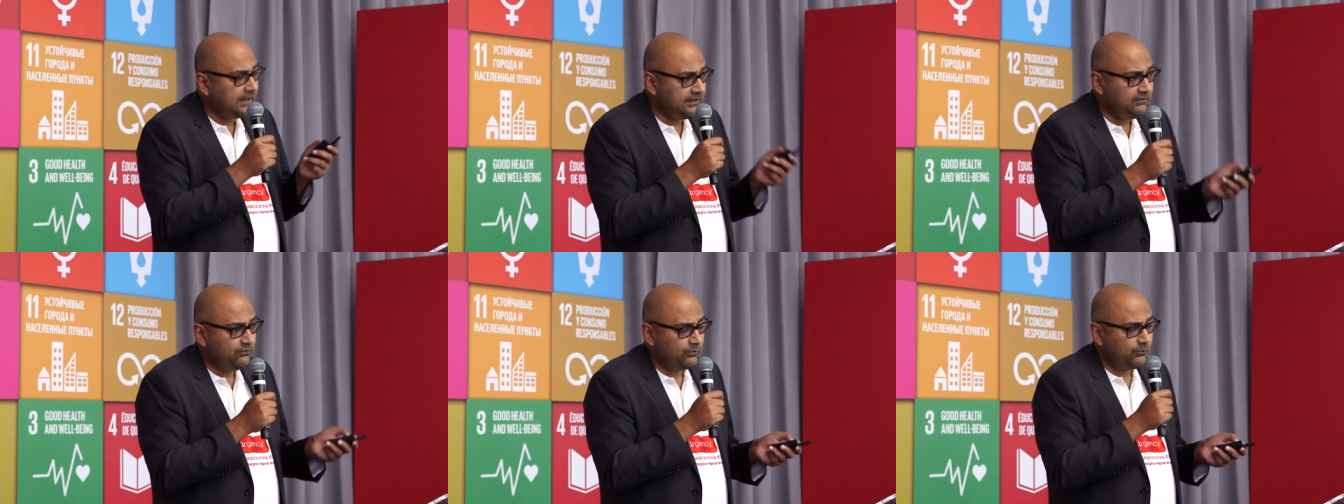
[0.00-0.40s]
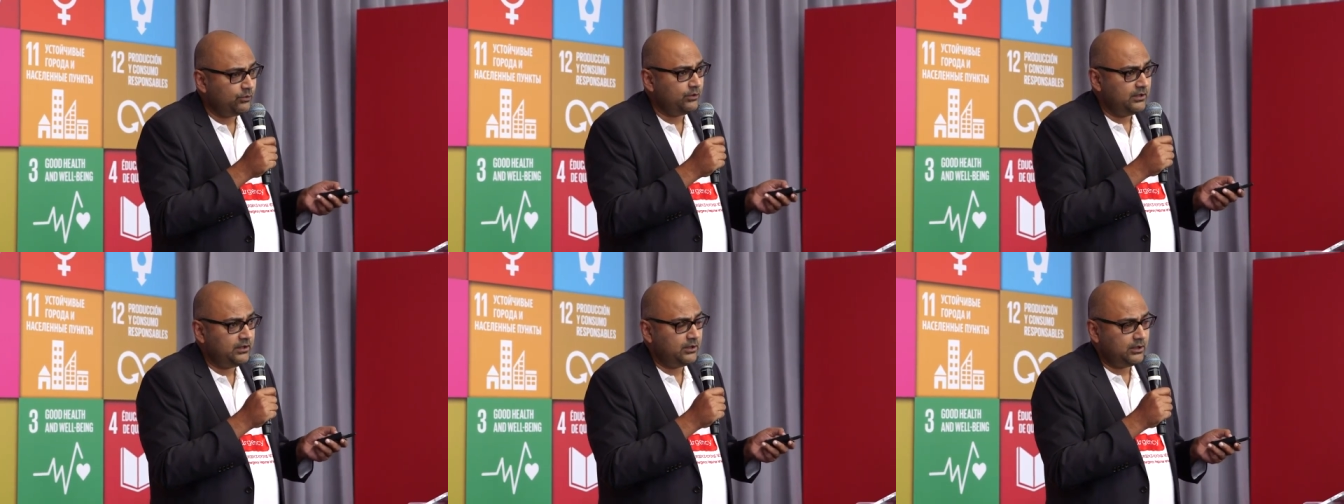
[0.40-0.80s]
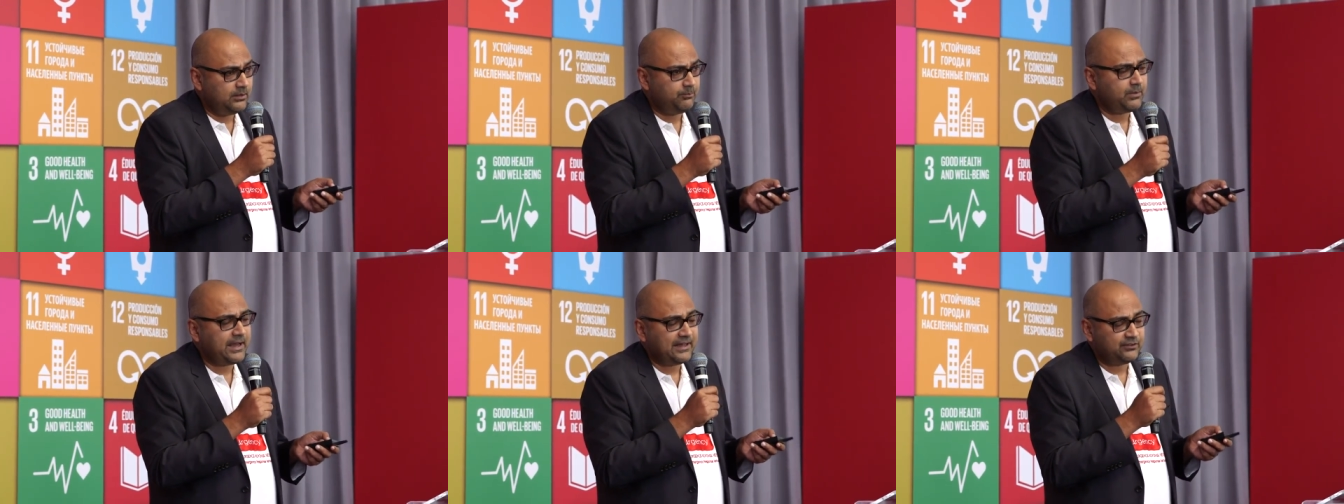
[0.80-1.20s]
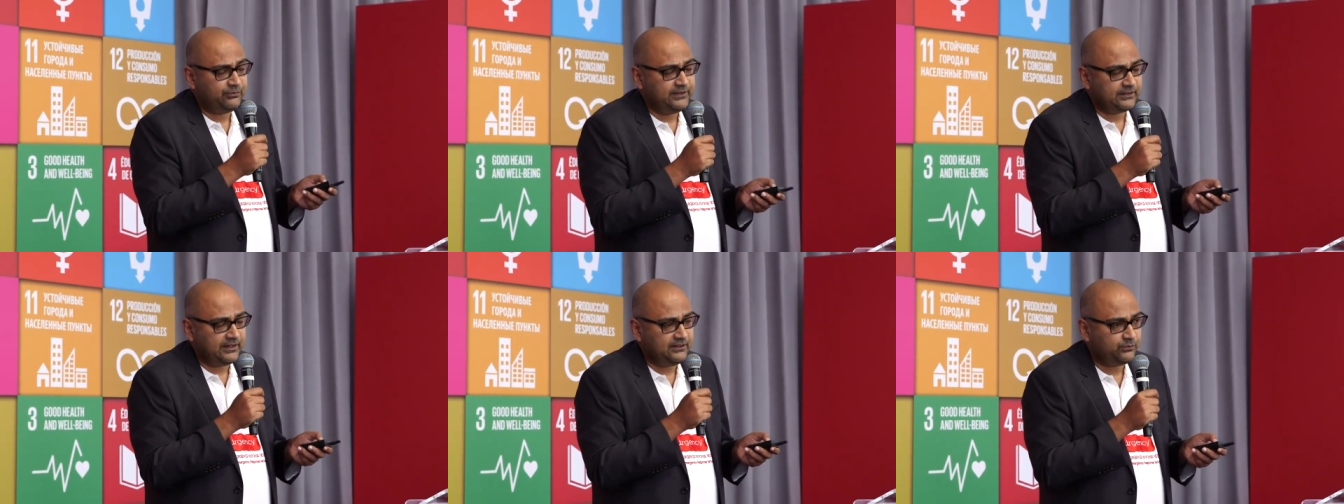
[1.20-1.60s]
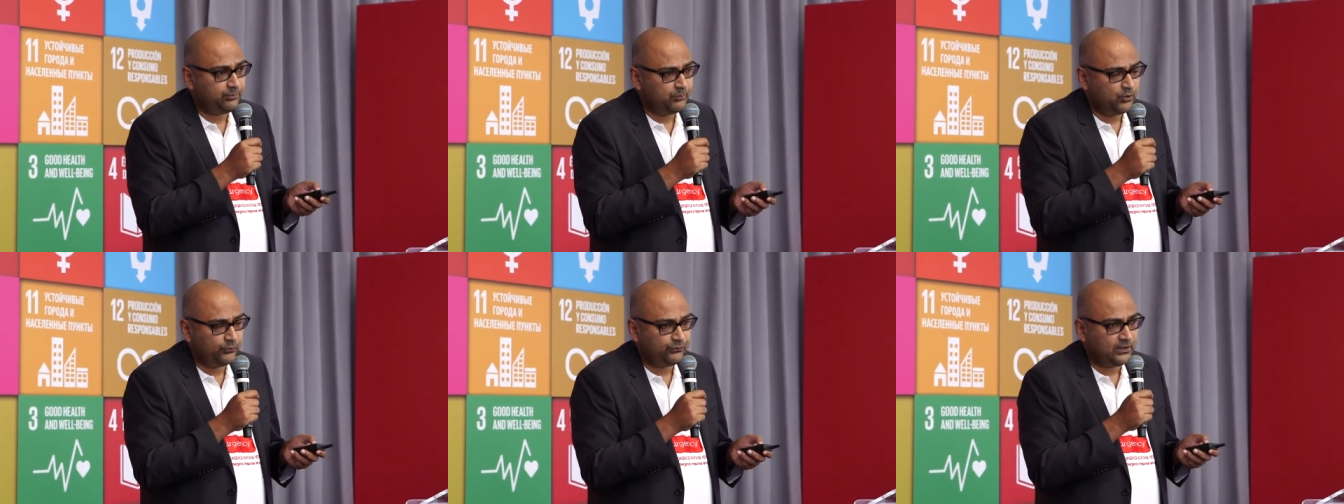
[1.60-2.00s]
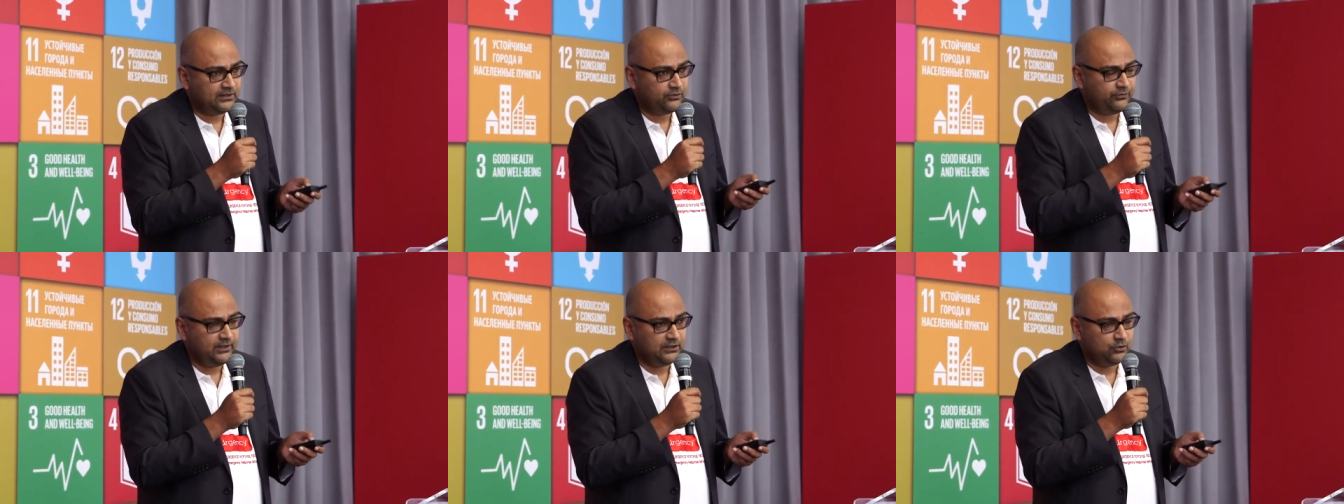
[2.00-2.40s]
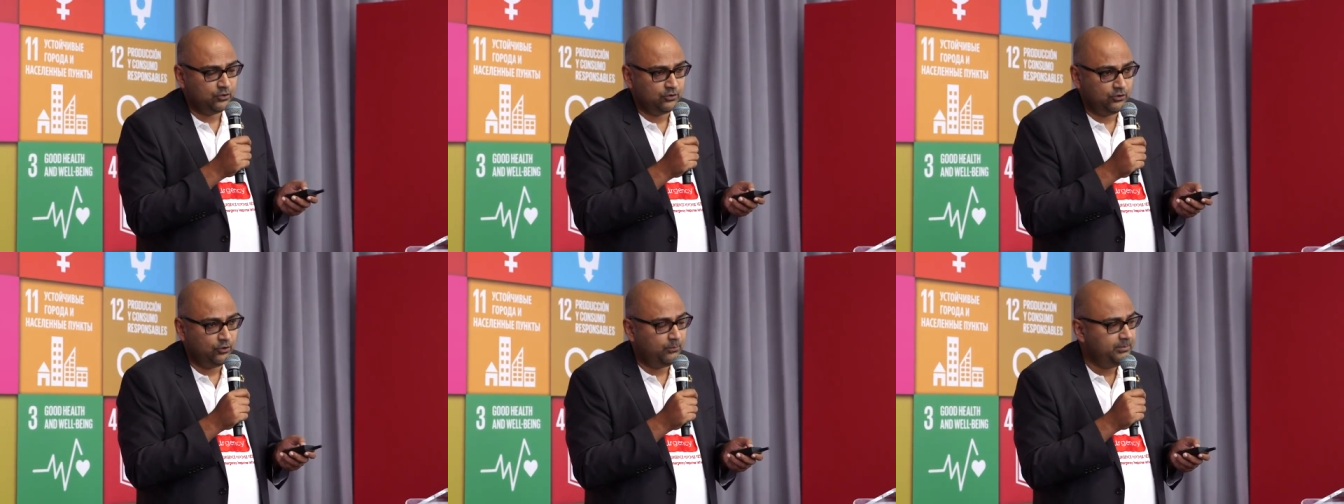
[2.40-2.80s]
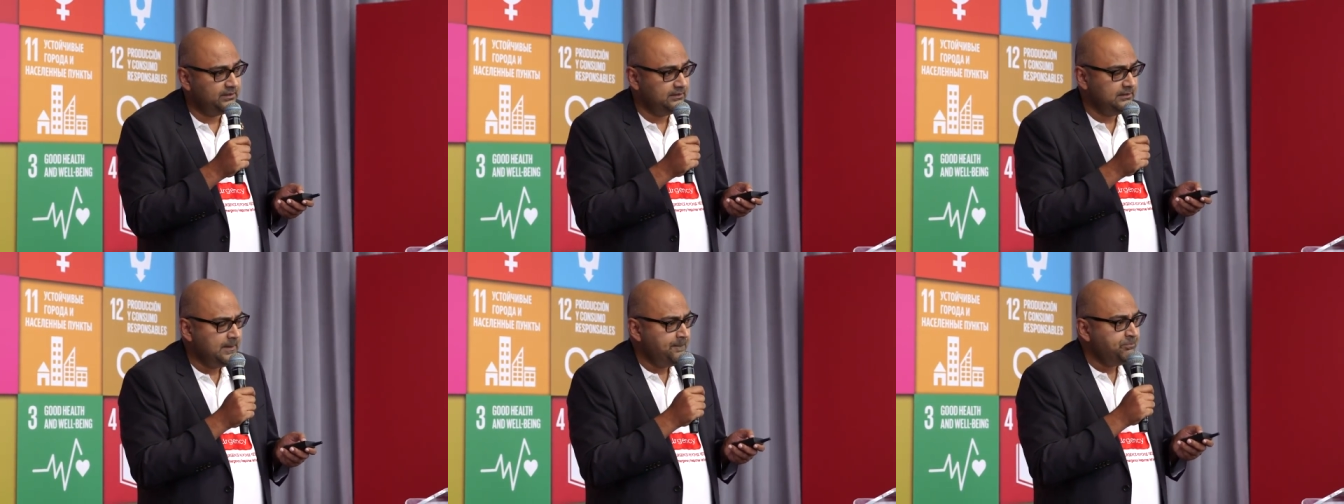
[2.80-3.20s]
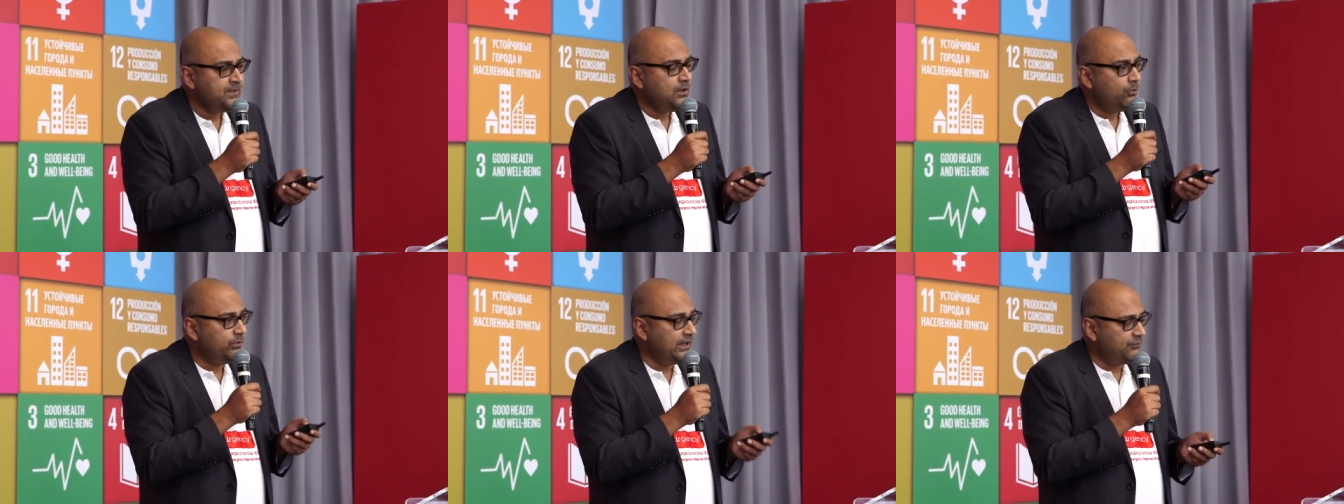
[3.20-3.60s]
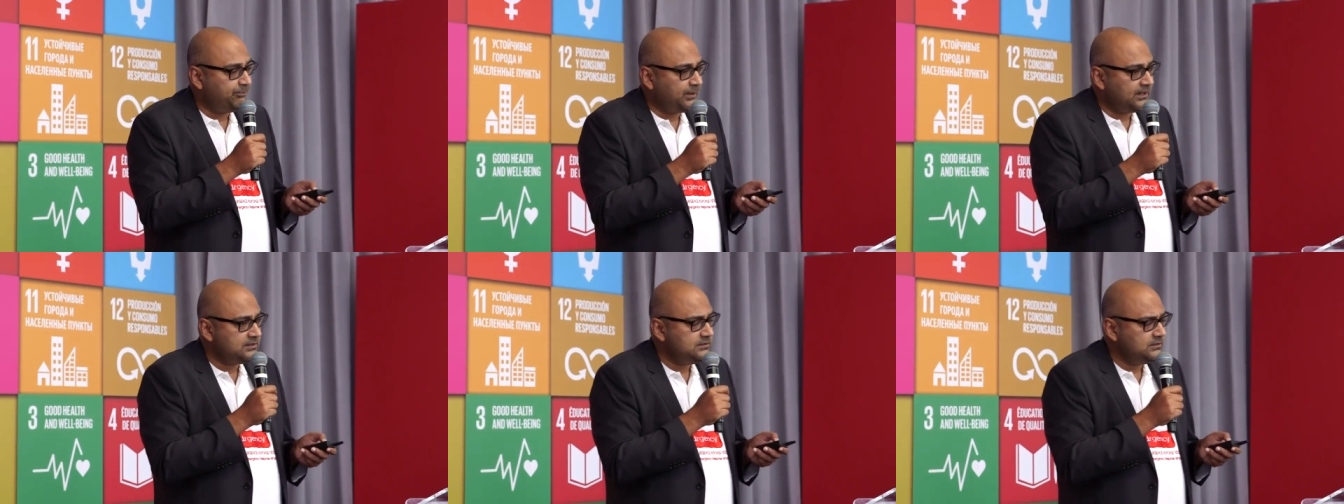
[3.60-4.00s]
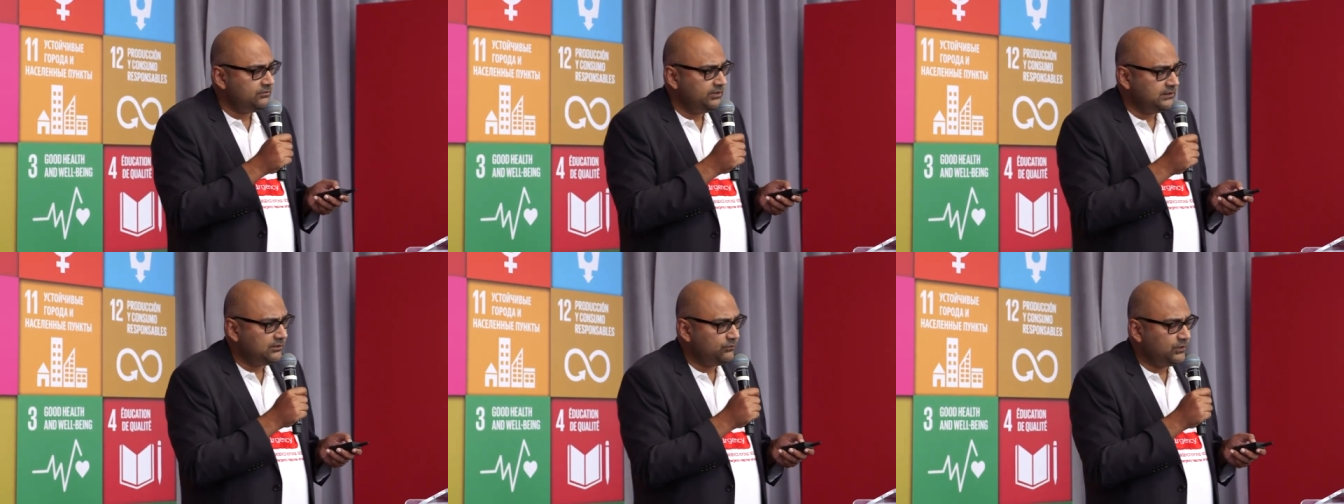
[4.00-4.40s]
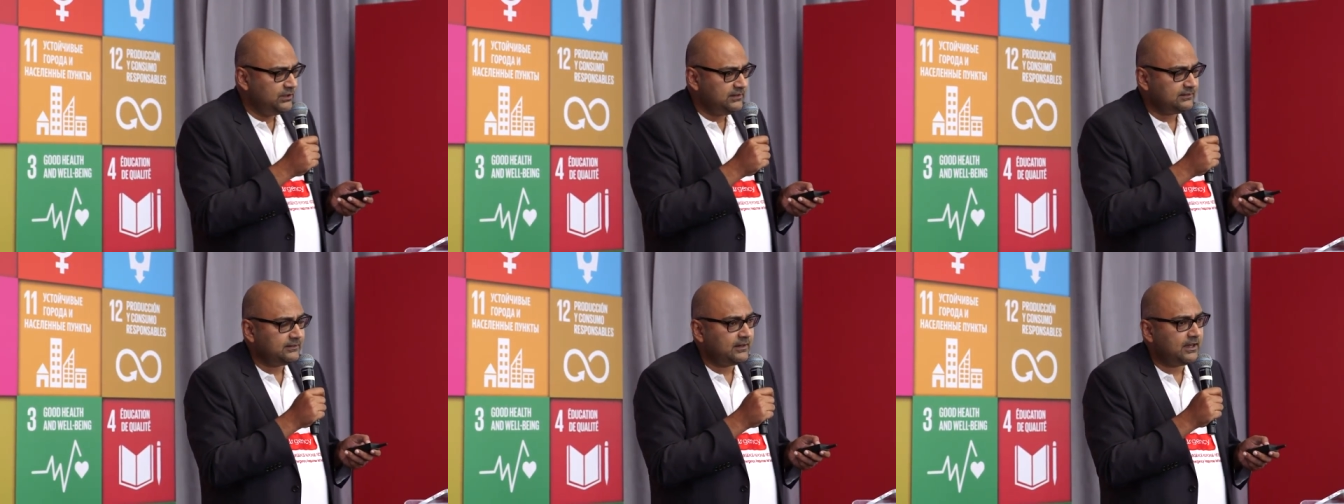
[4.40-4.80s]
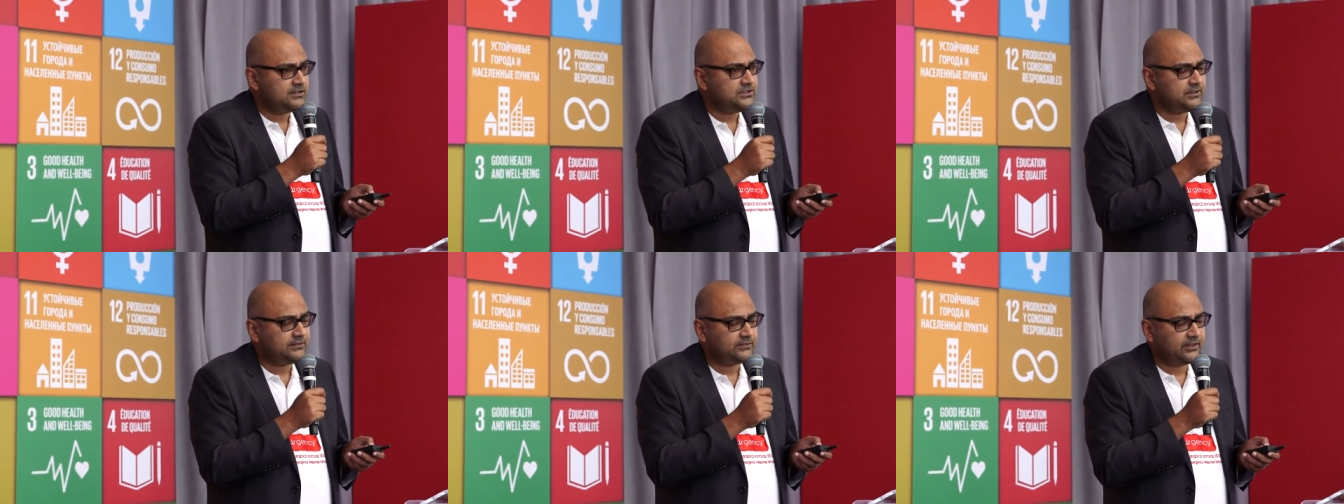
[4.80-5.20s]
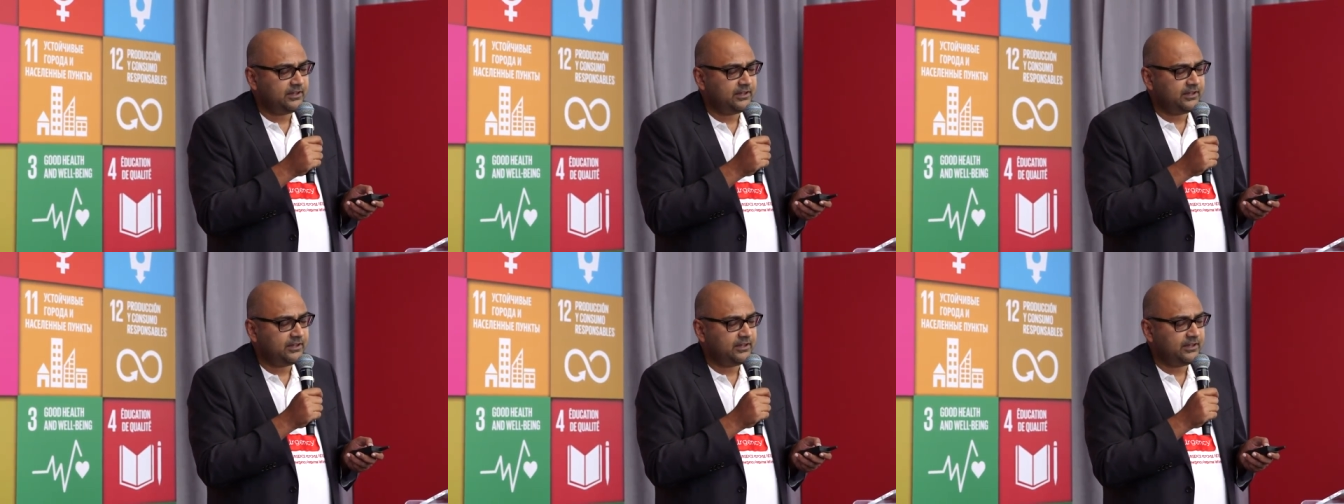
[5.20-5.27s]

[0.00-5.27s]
and uh, as we raise more funds, we'll go global. We have partnered with the world's largest